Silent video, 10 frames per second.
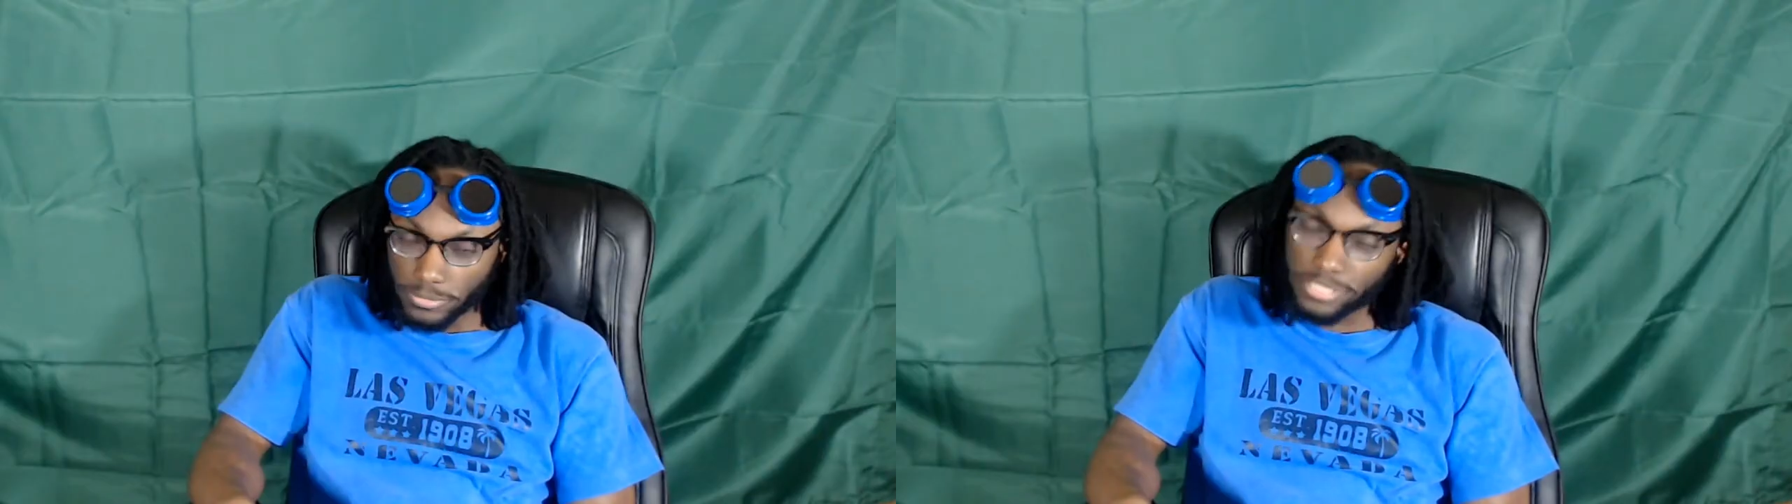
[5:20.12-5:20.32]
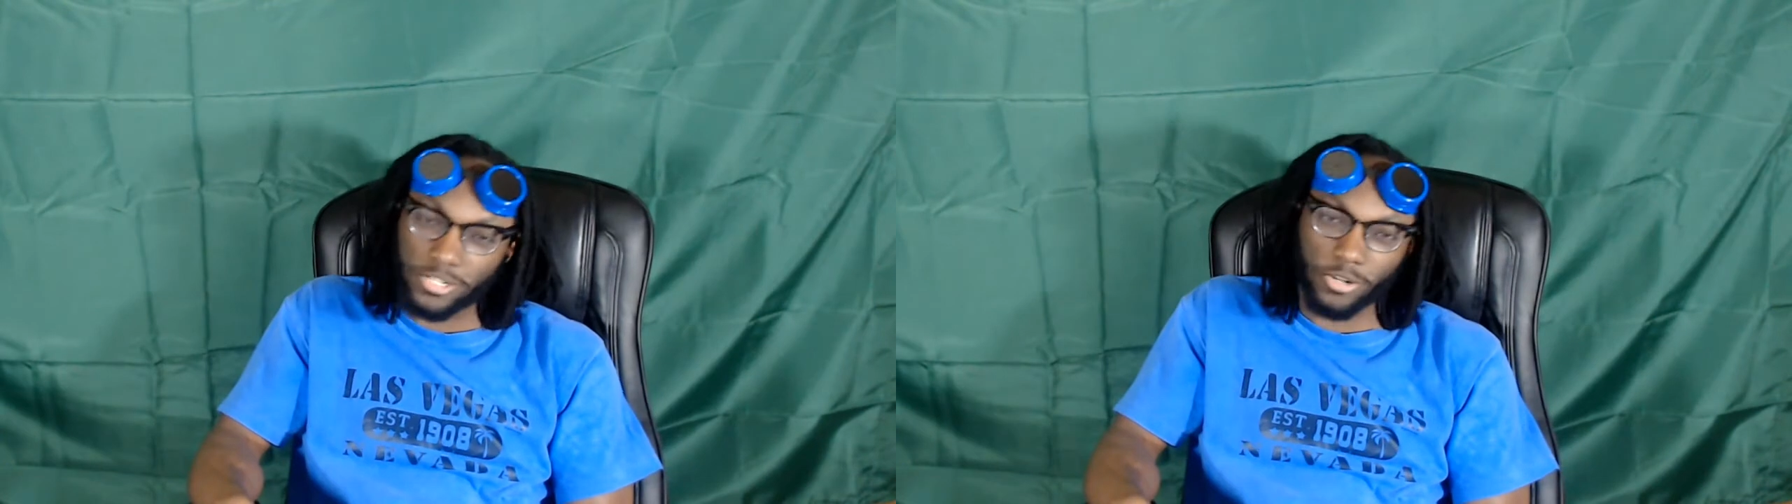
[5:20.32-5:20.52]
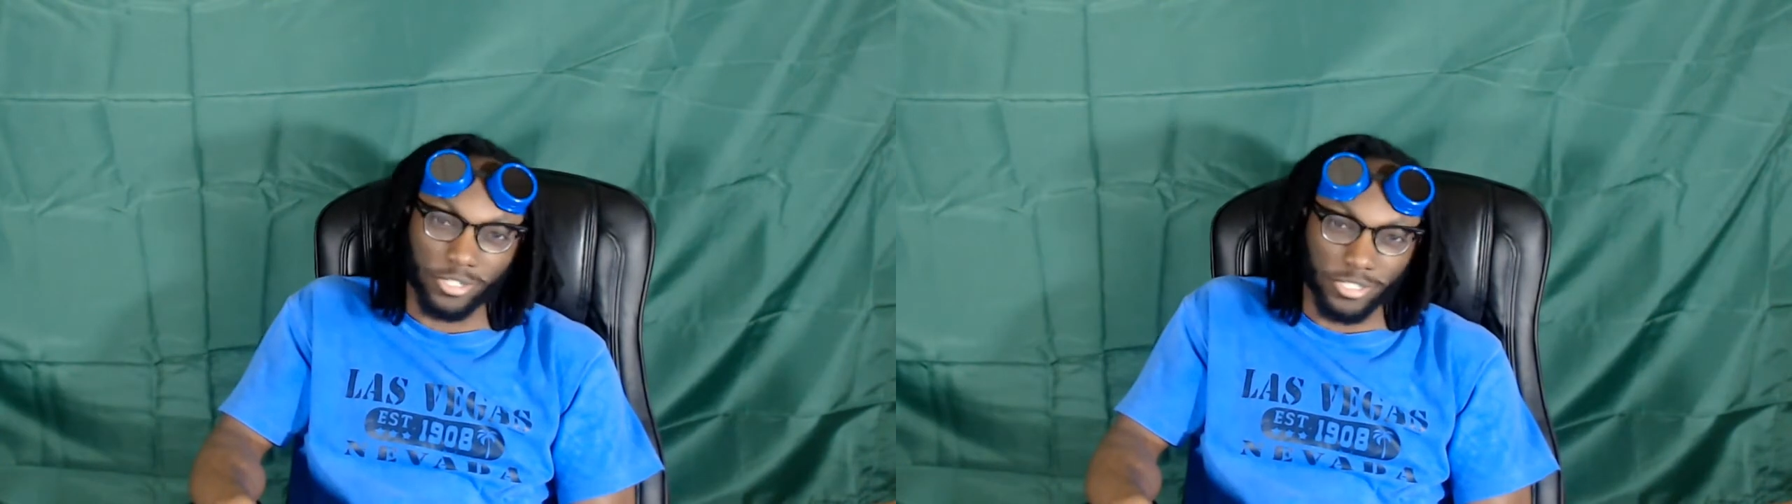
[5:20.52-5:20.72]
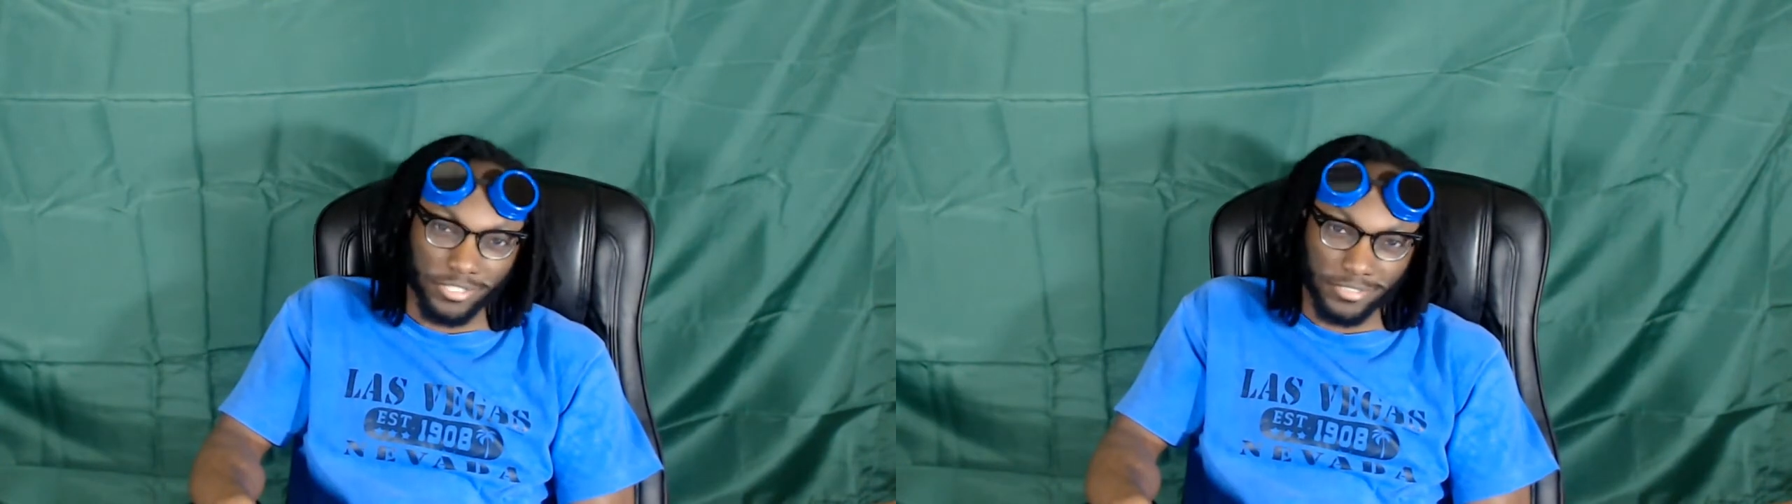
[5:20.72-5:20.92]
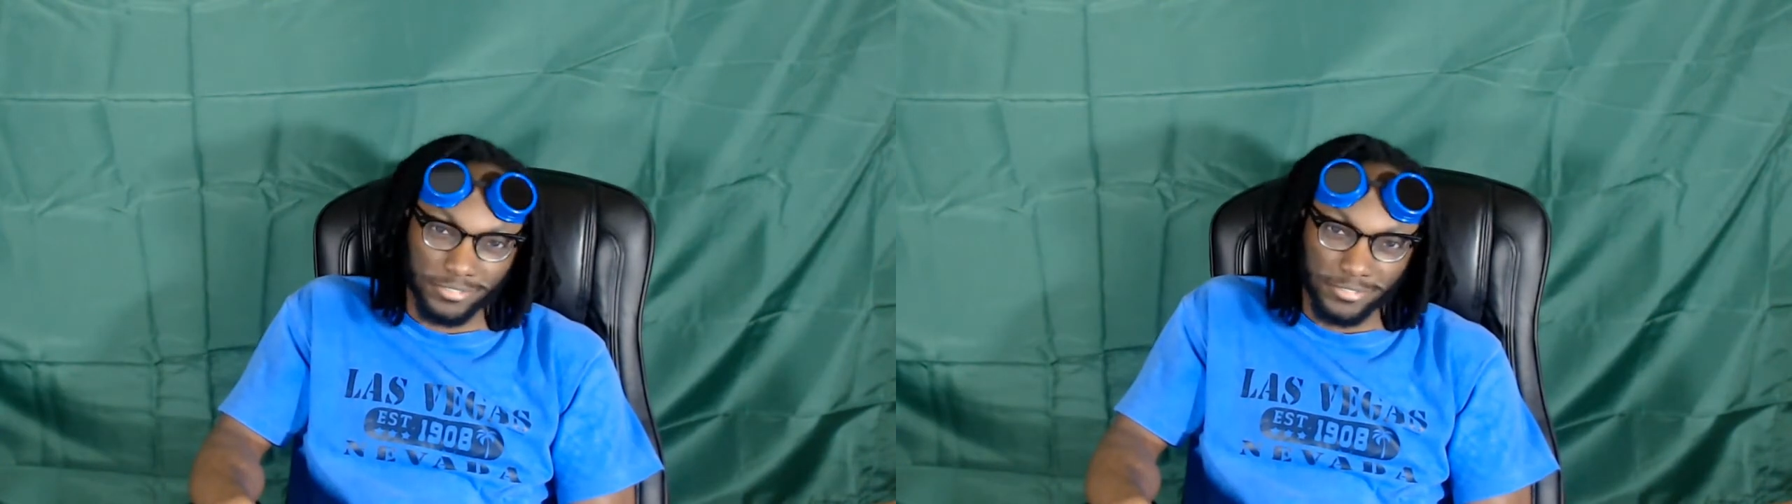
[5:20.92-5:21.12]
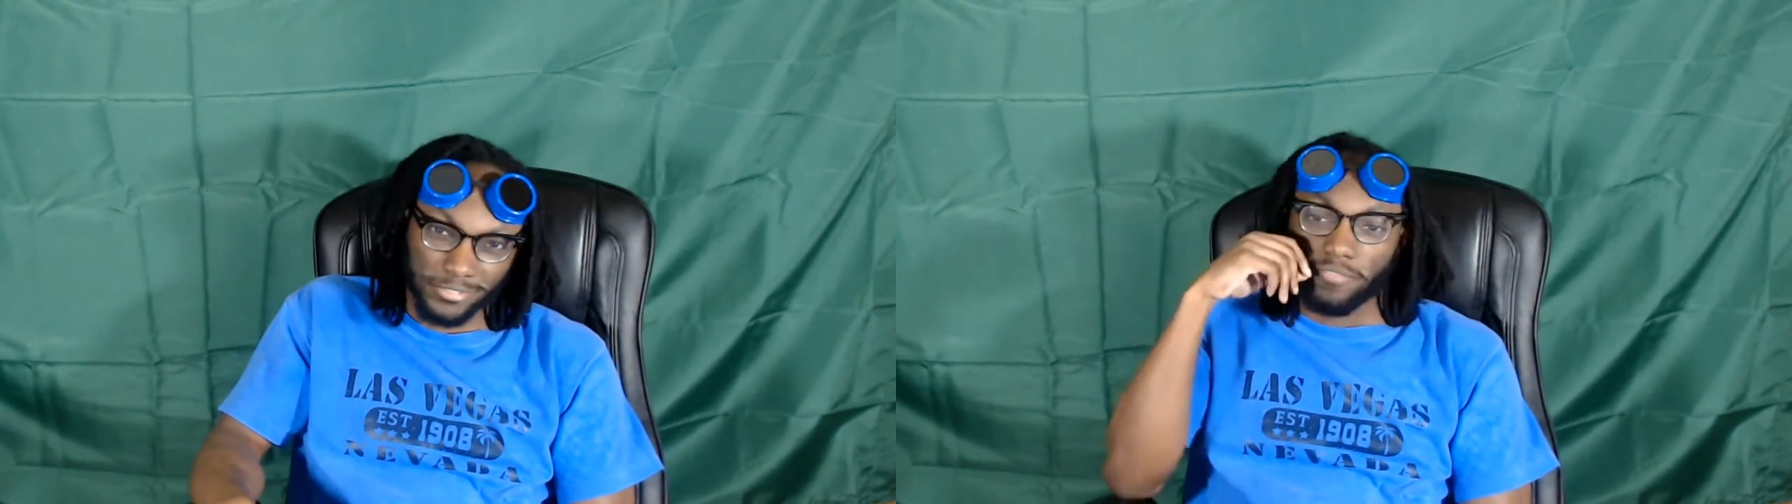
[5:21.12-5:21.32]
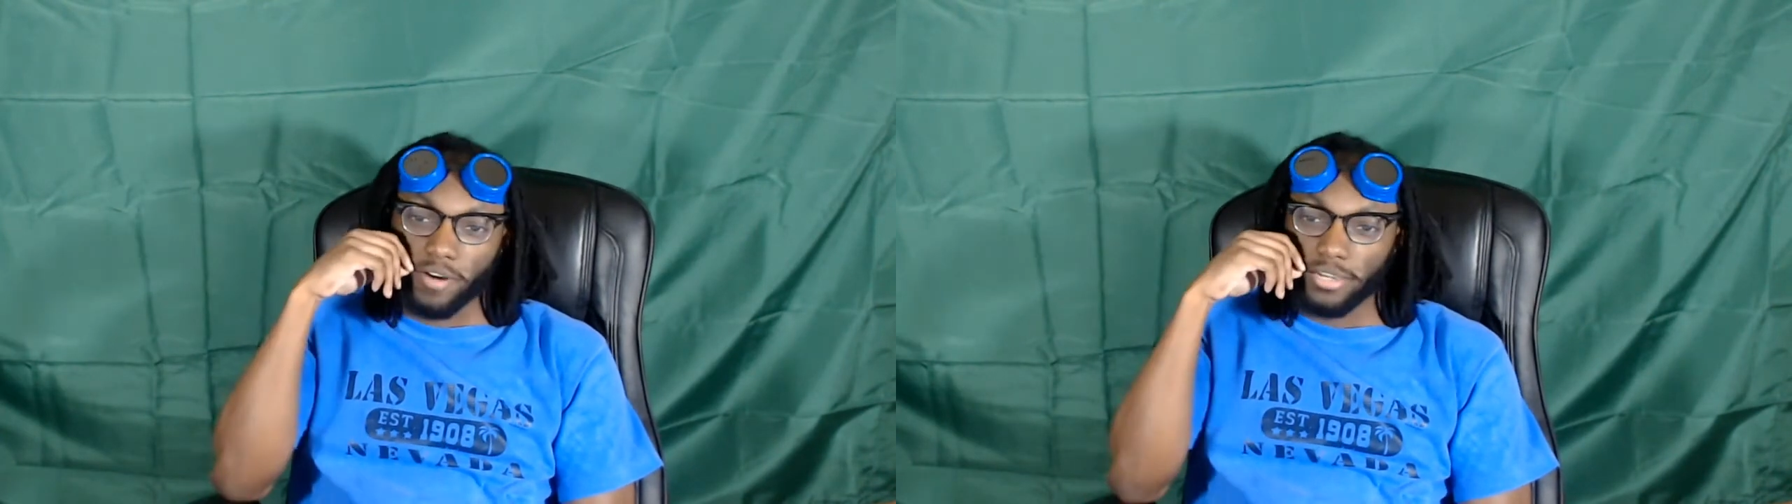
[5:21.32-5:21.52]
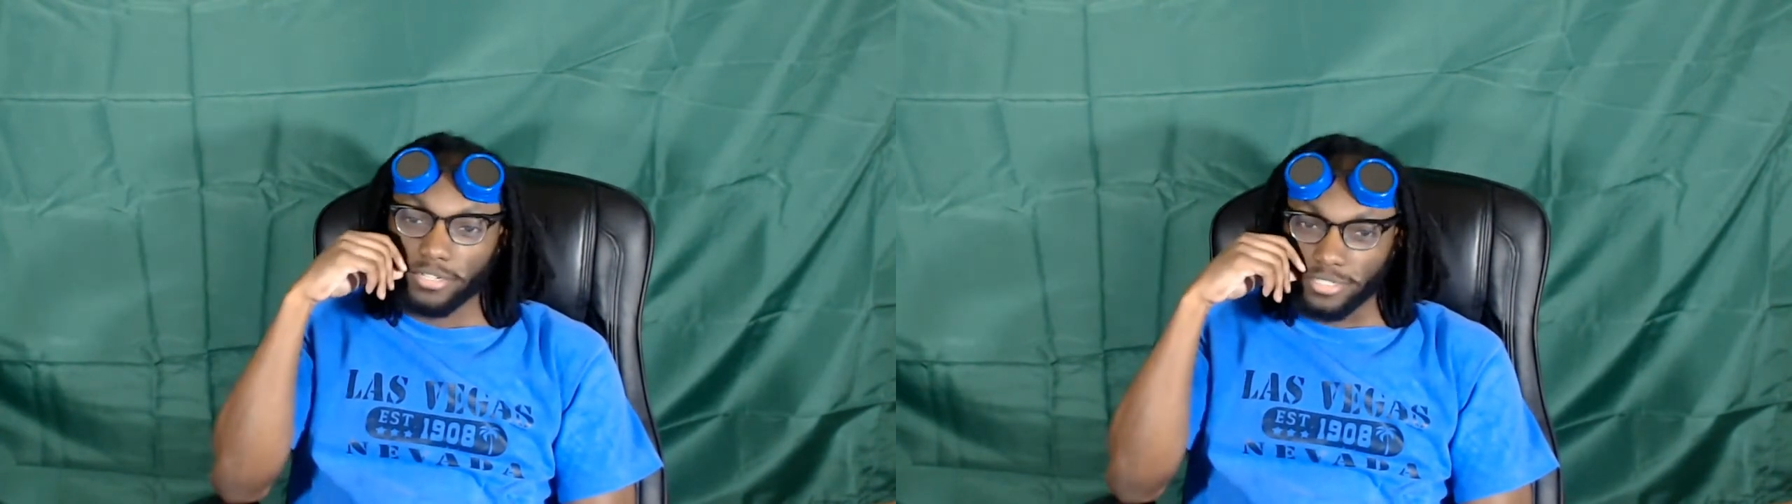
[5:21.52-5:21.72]
eternally.
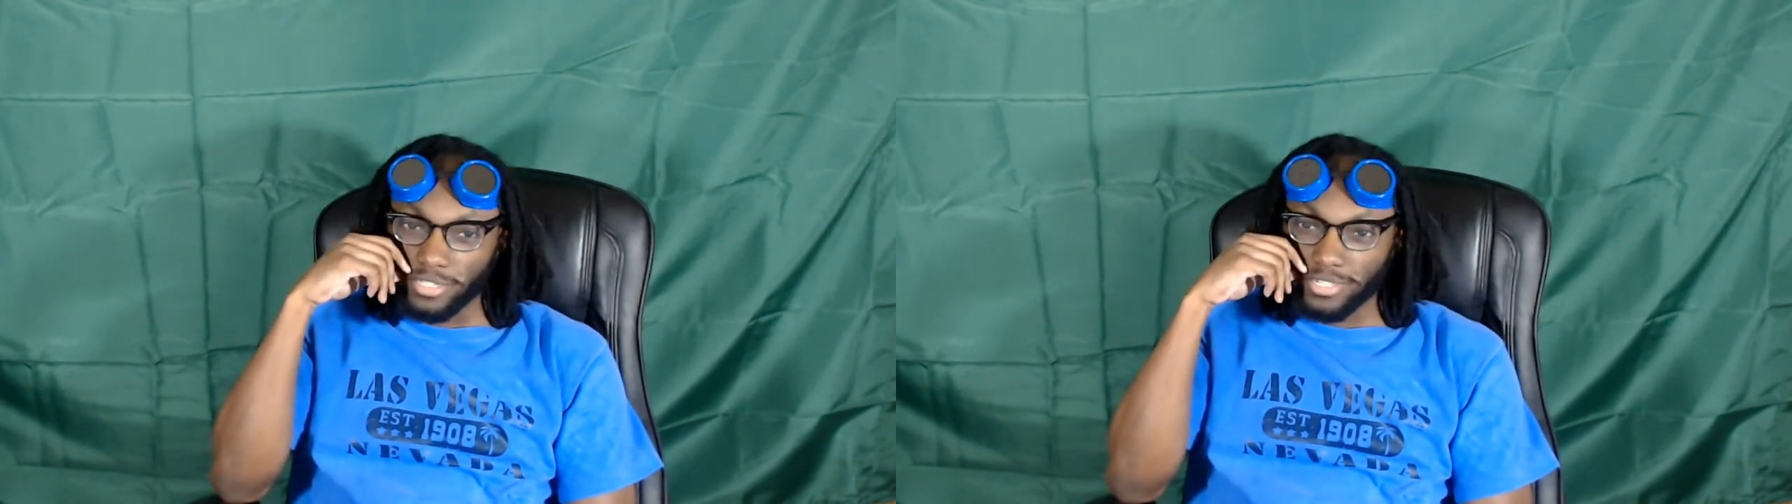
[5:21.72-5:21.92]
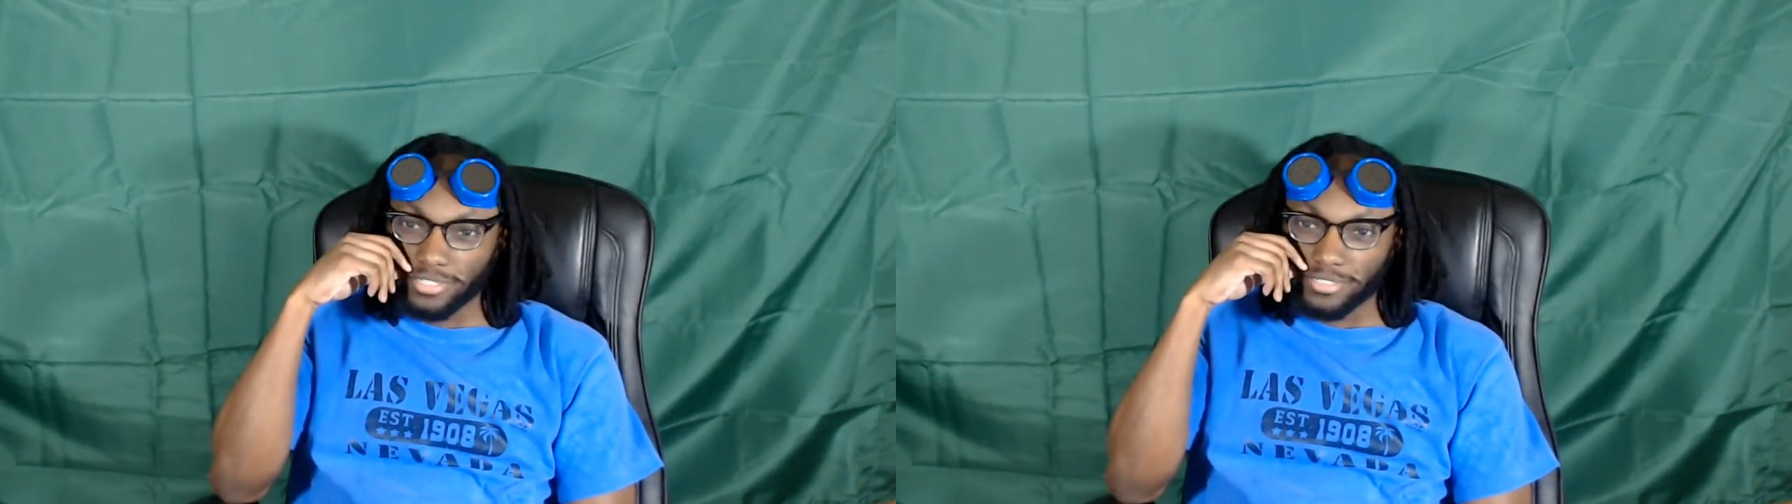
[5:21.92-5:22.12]
Finally,